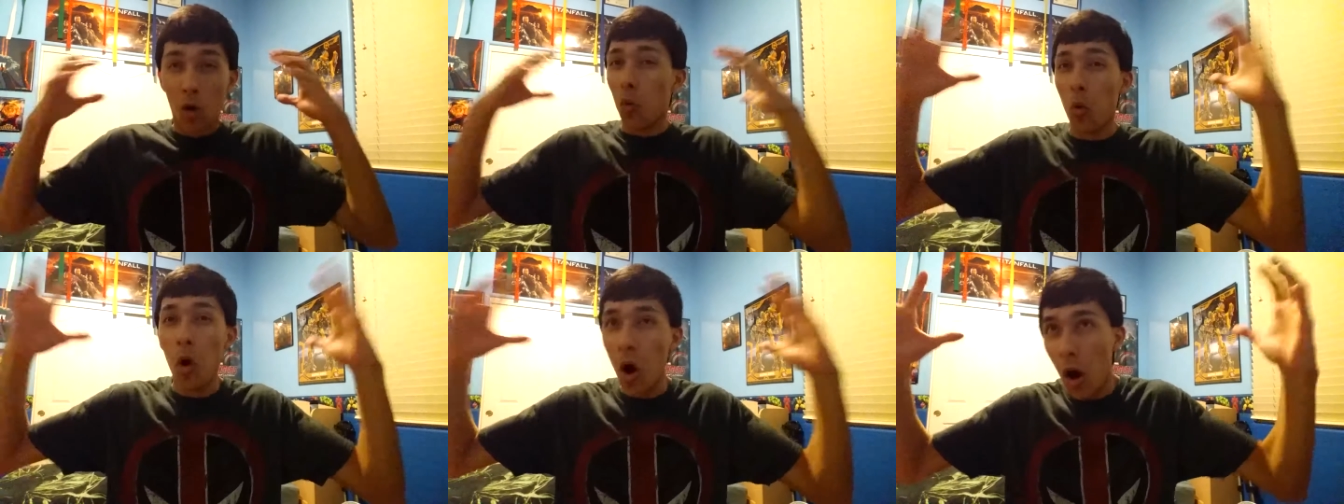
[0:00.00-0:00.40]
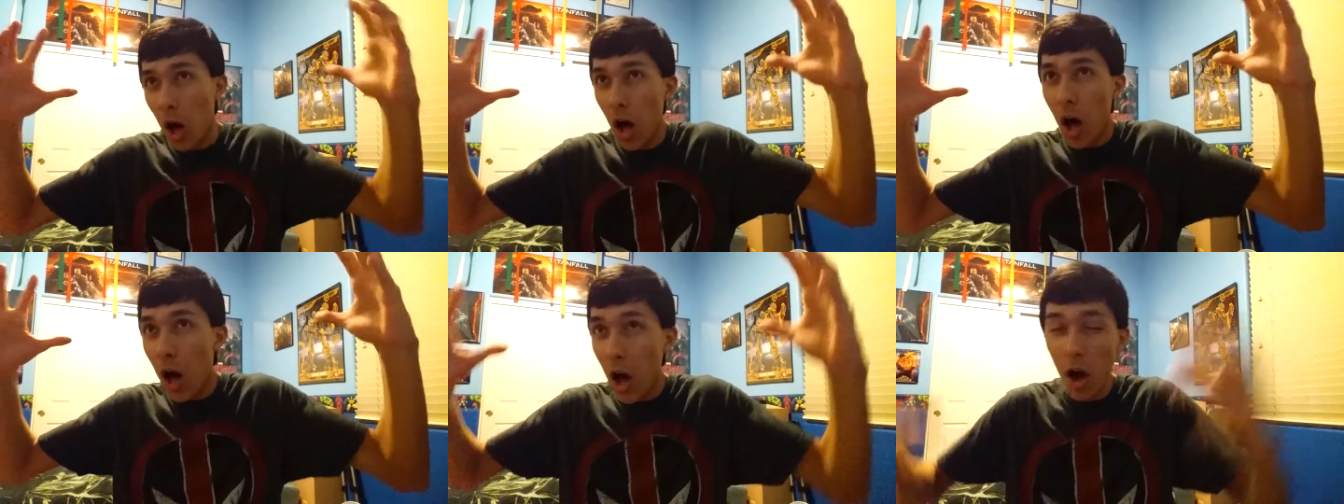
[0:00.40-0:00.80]

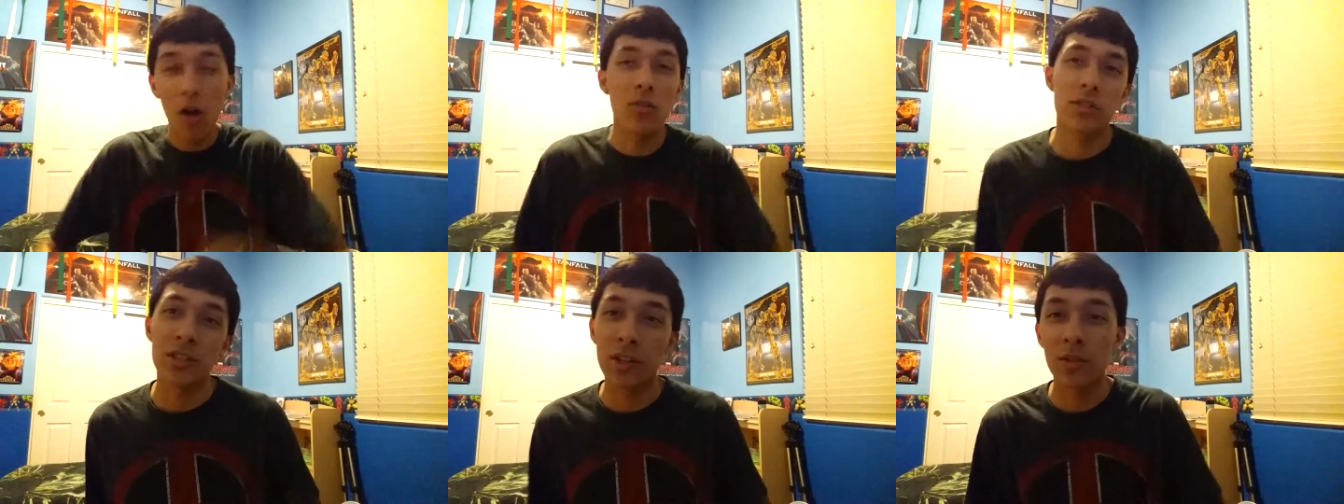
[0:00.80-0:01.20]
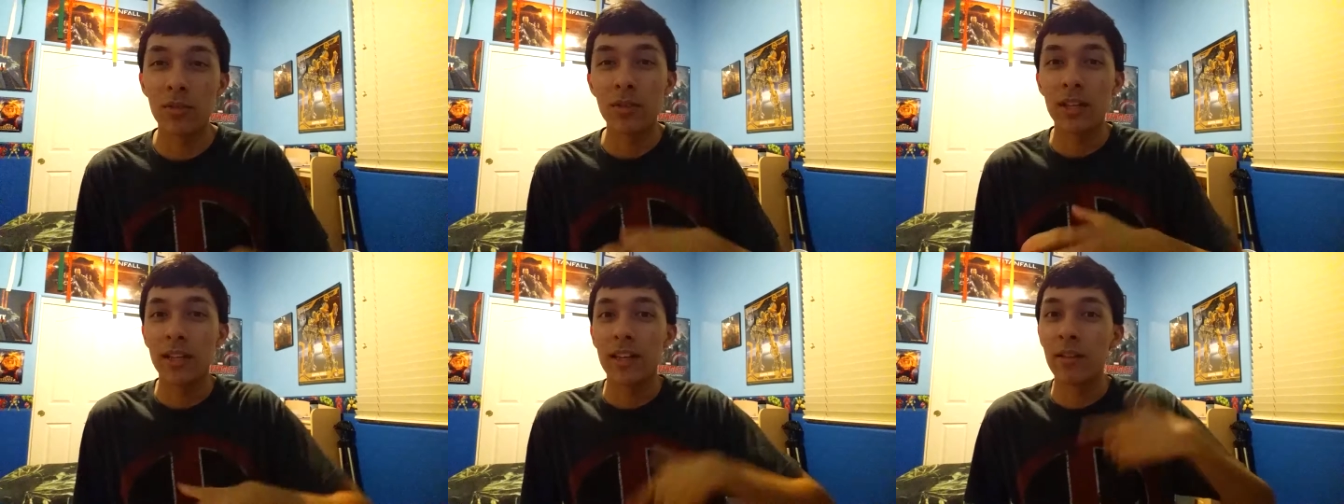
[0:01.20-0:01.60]
whoa. So
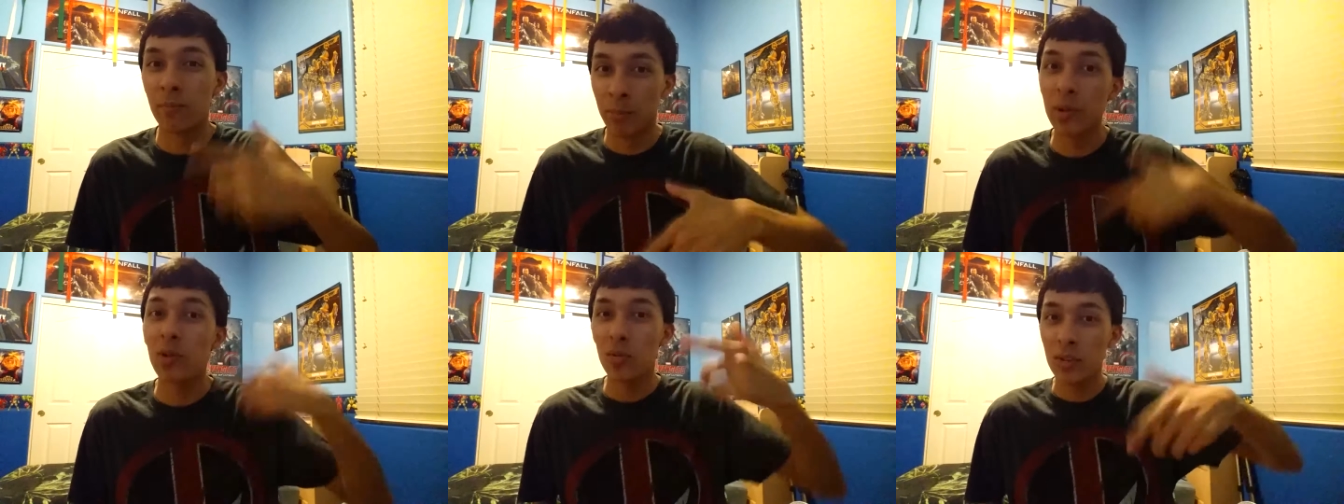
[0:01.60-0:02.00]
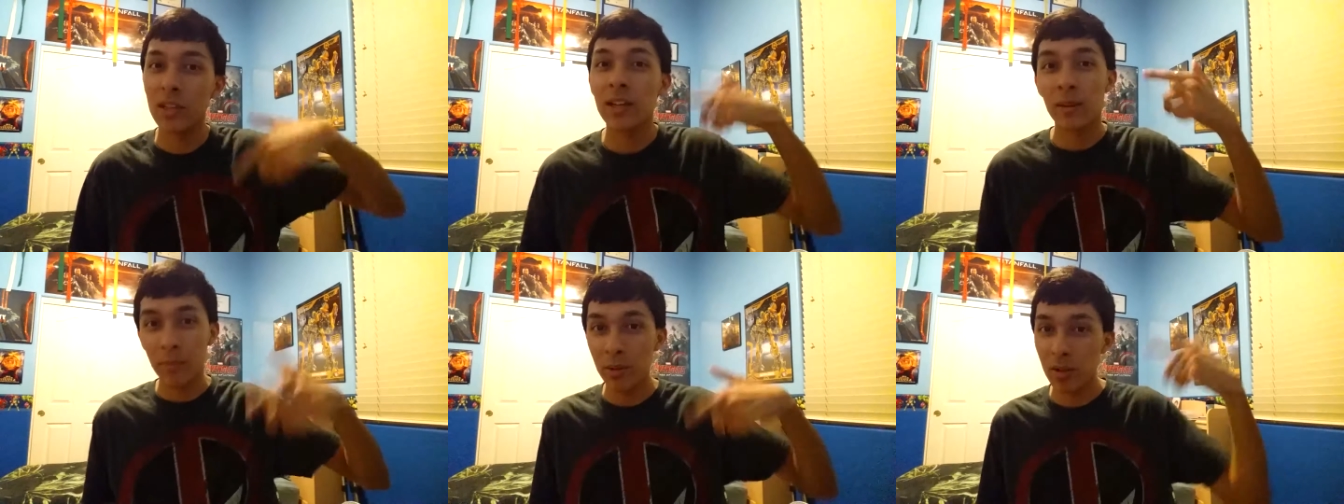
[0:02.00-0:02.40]
like
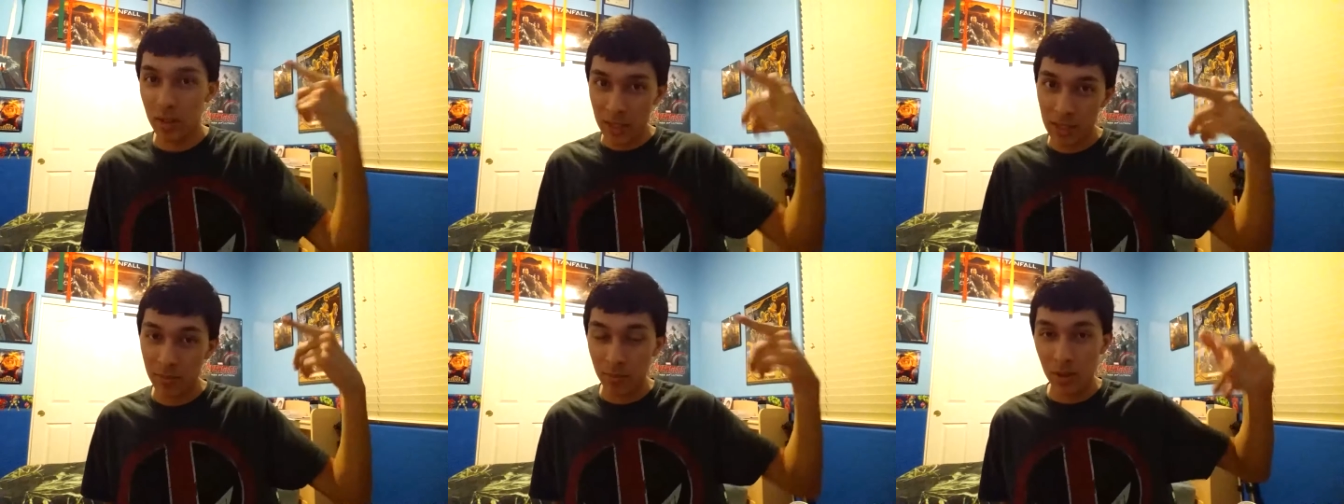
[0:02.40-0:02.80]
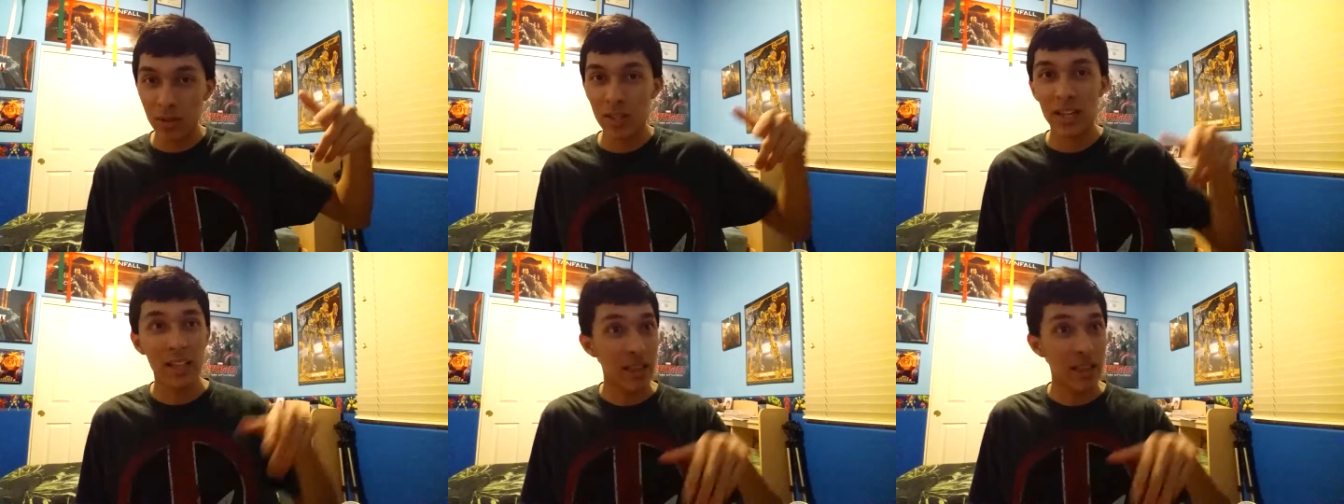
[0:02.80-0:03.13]
building and building and building,